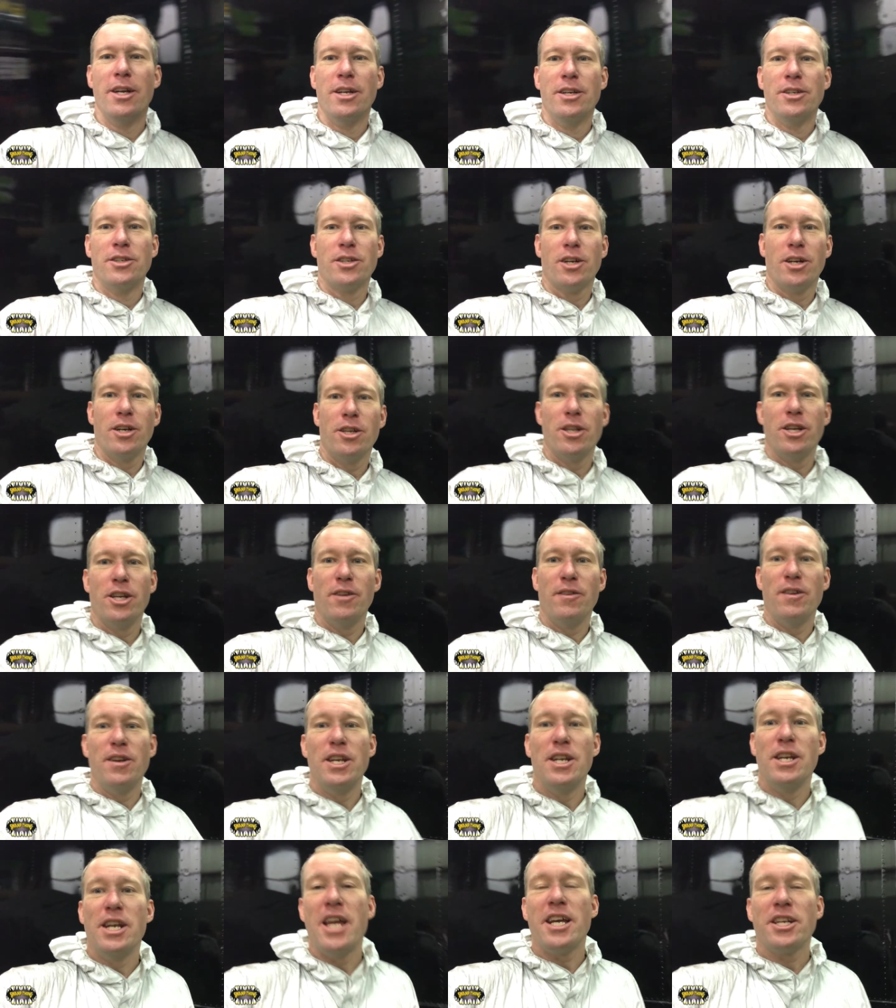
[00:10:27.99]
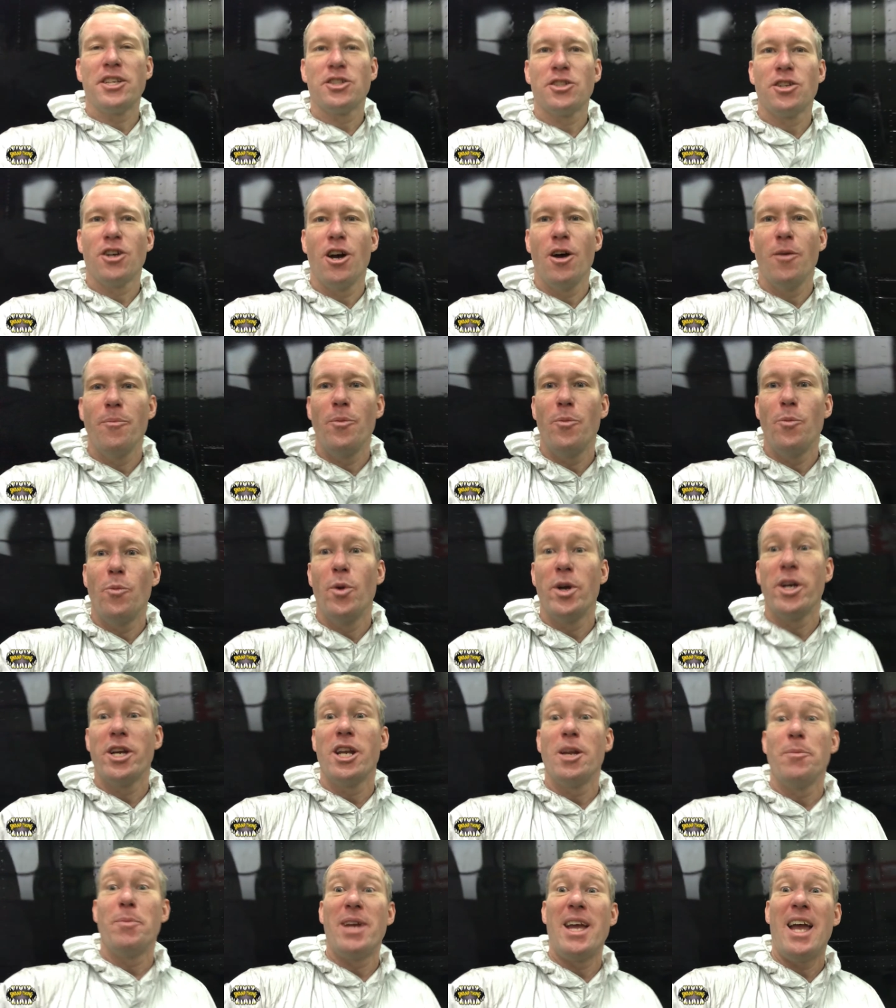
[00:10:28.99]
So the next time we're
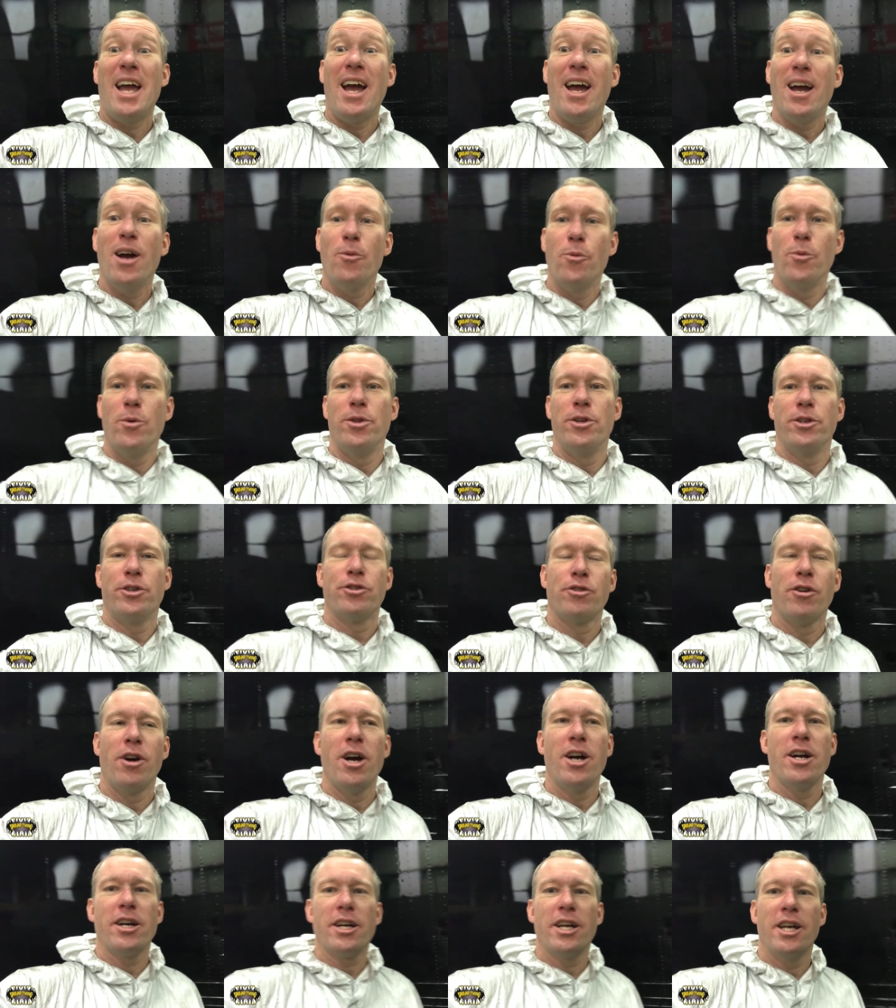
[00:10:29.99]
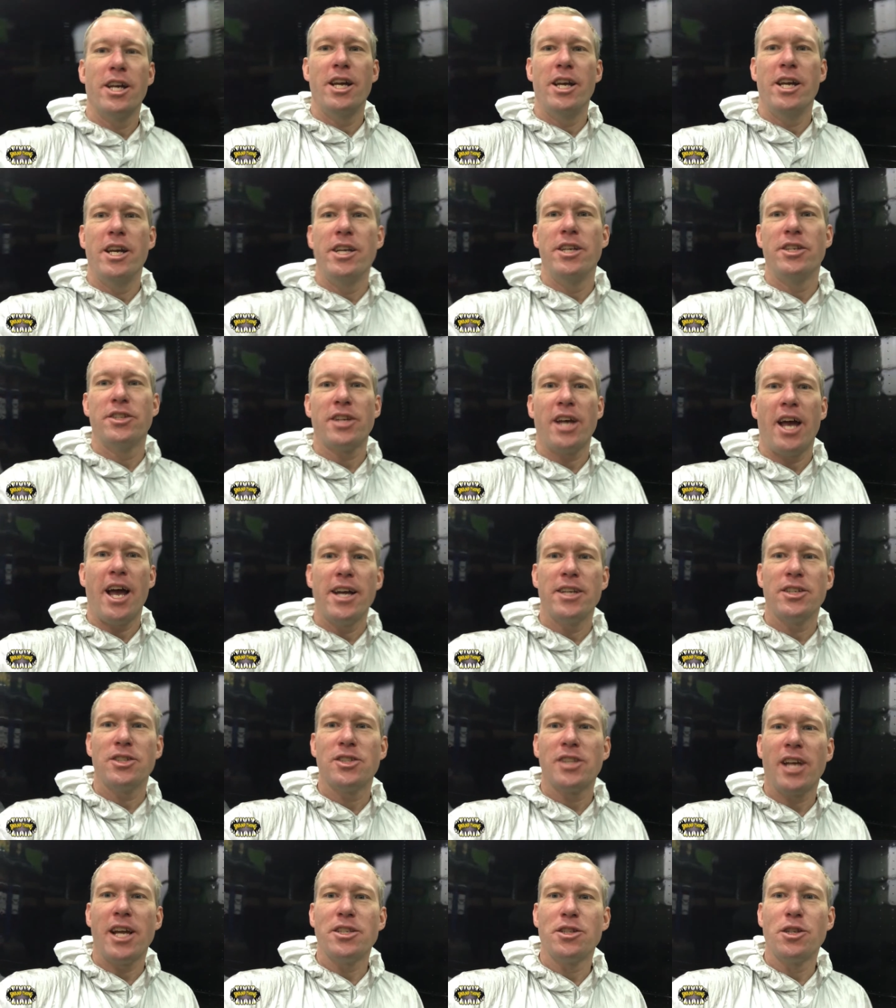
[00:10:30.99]
going to be out with the truck is at
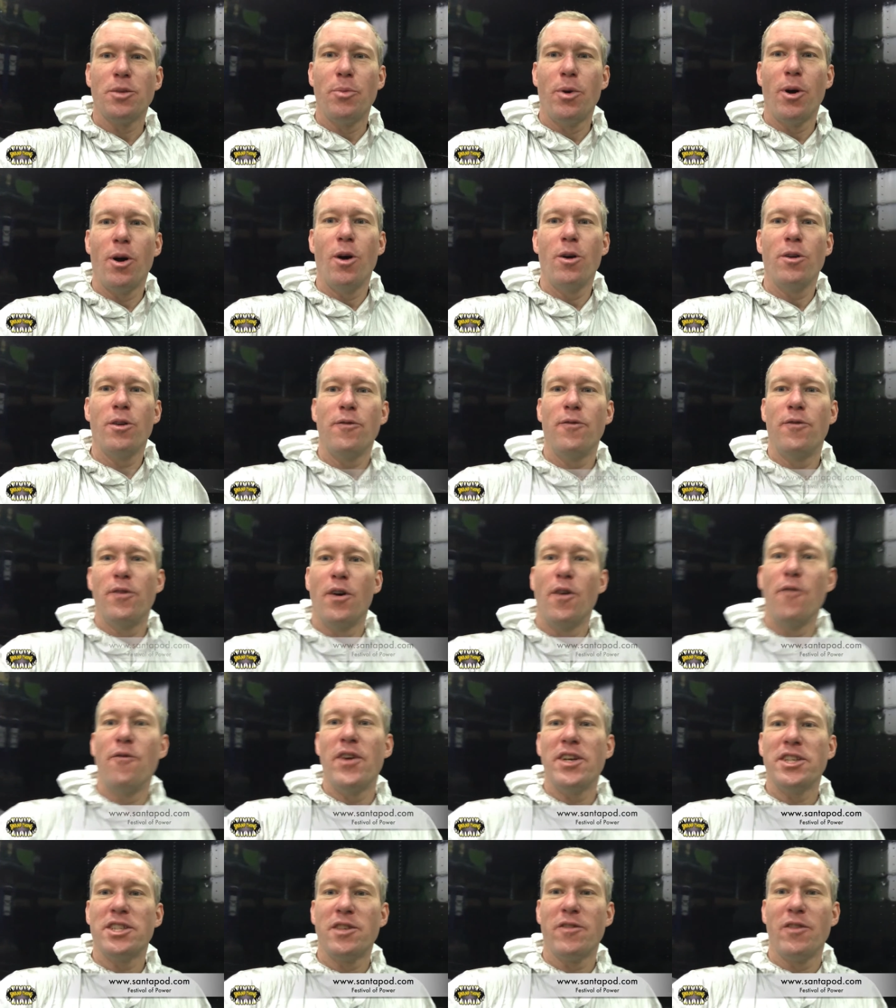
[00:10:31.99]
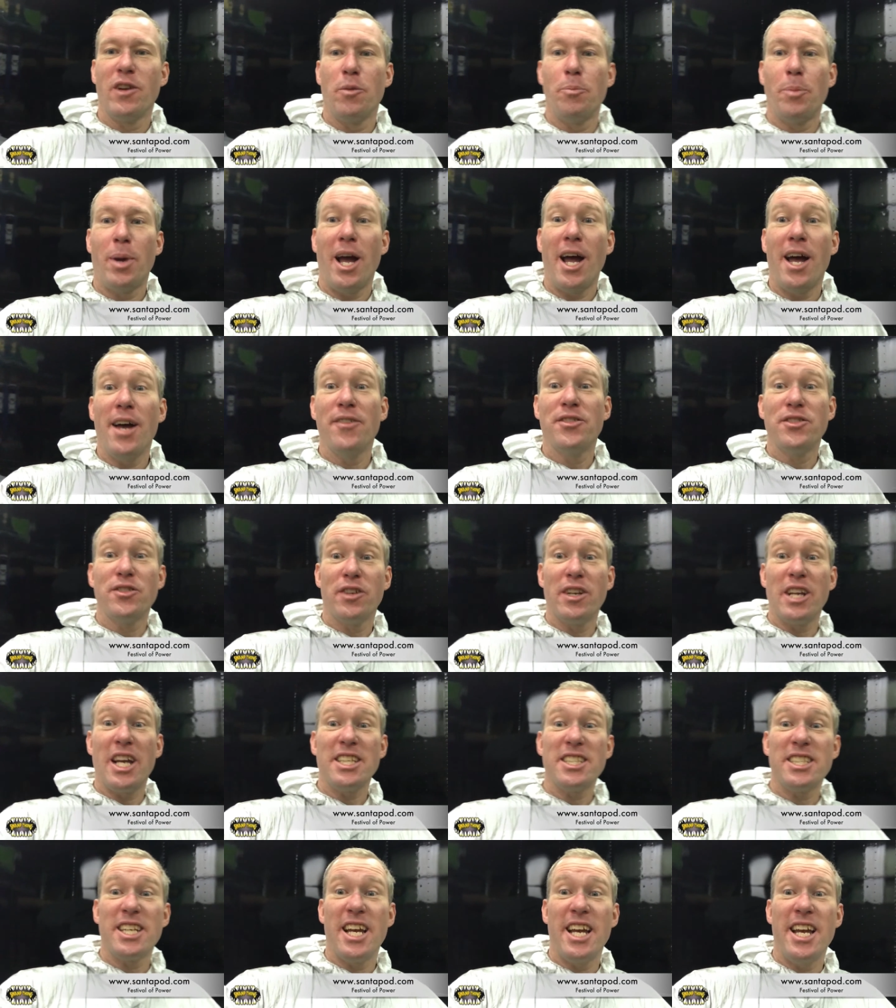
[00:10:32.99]
Santa Pod for Festival of Power. So
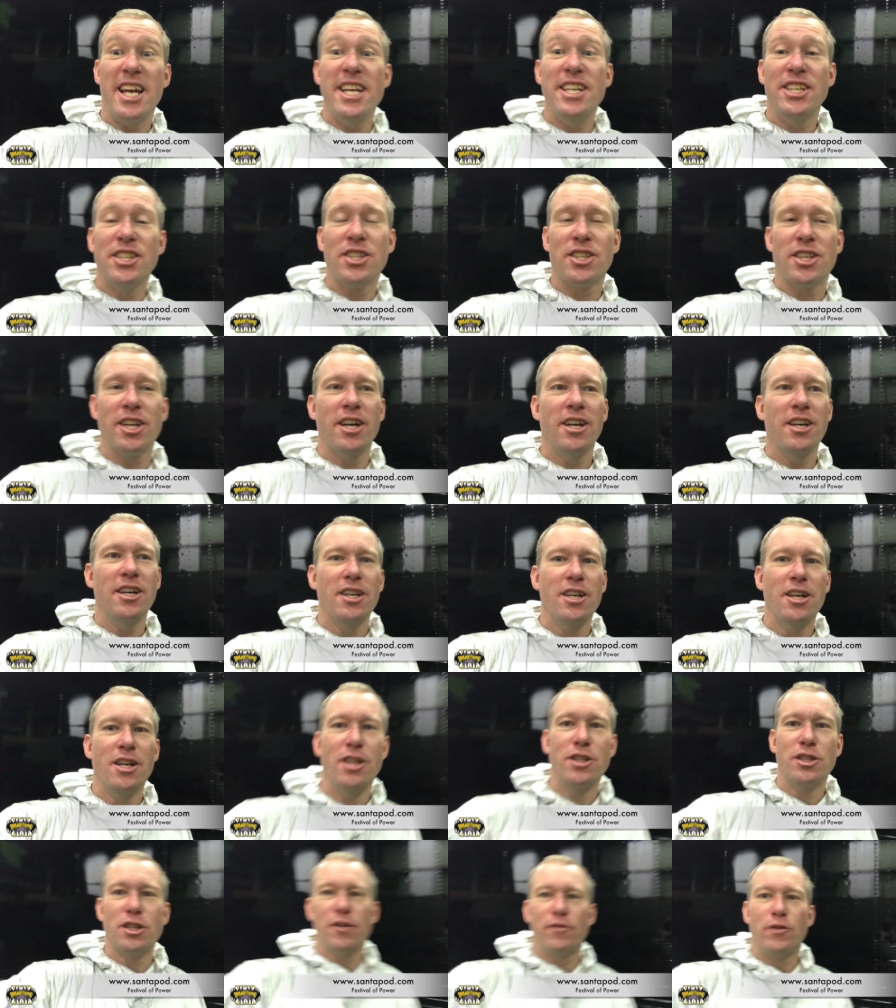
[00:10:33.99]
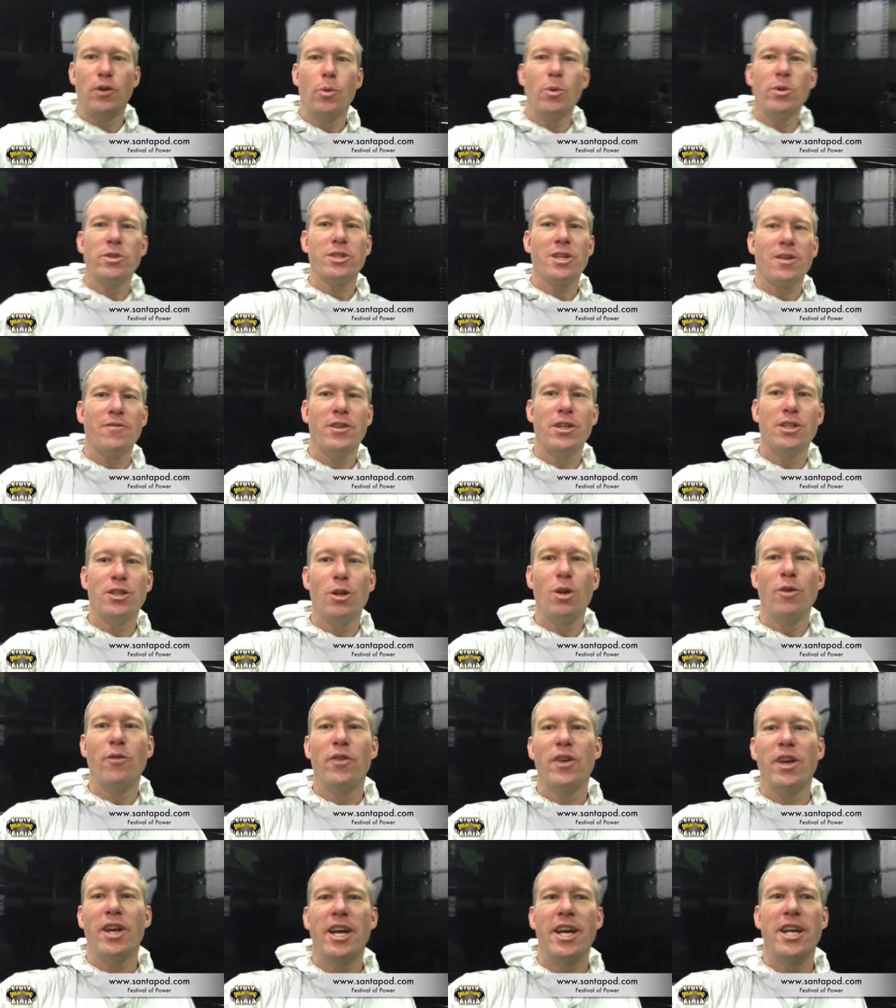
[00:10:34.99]
that's at Easter. So if you want something to do
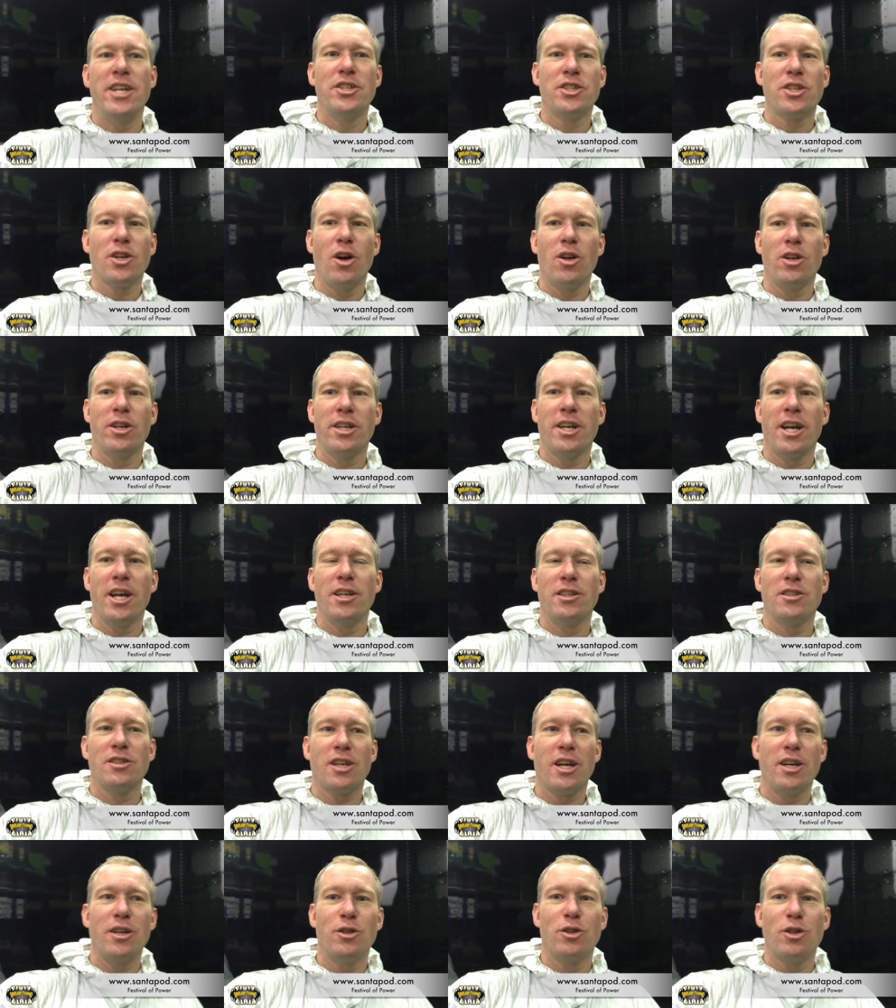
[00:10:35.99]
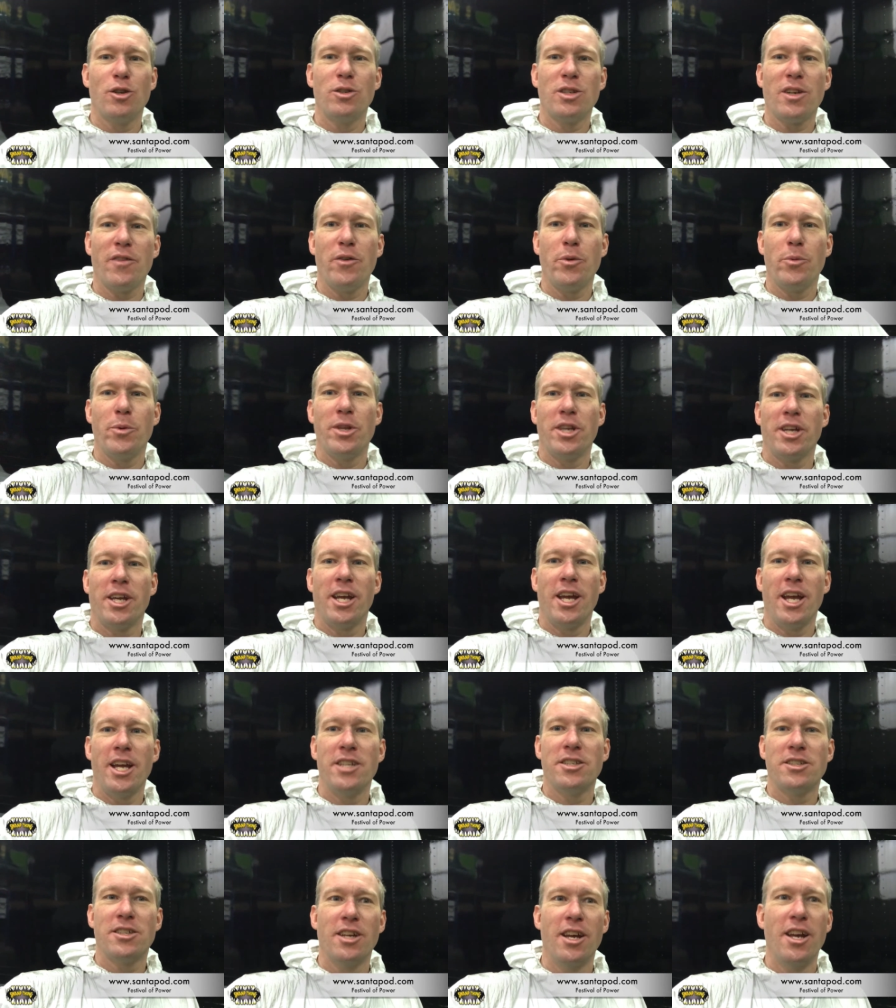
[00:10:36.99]
for your Easter holidays, do something with the
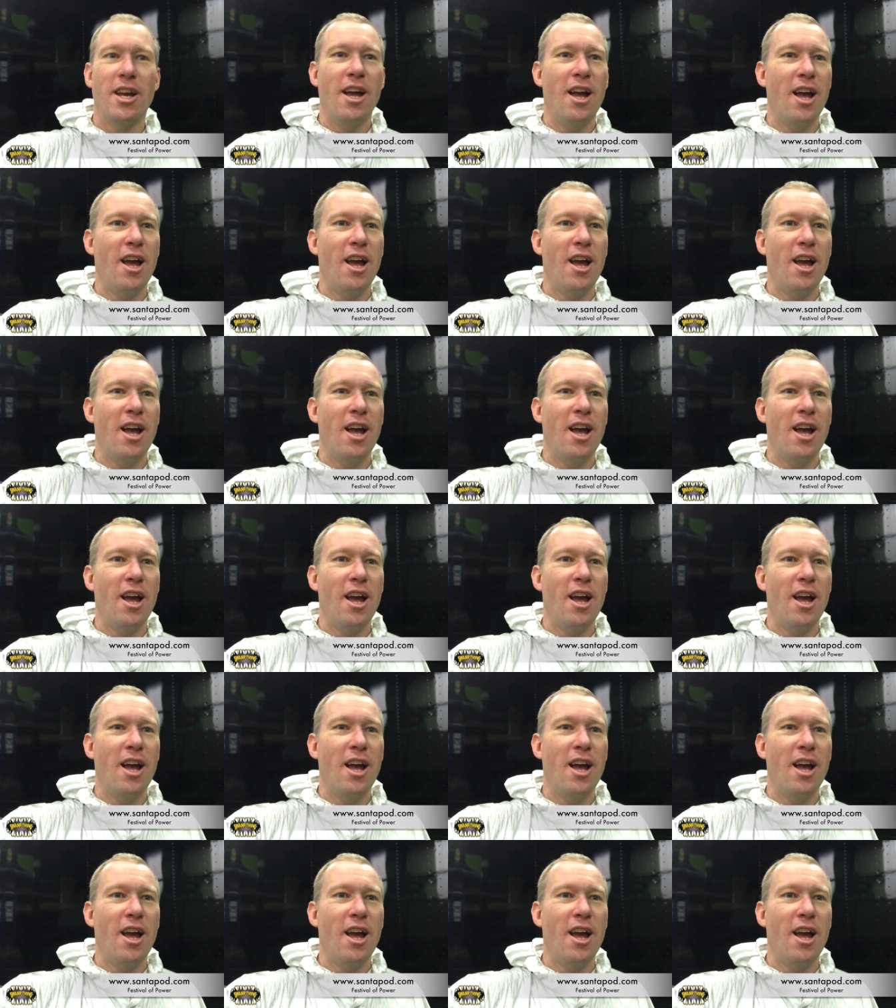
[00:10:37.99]
kids.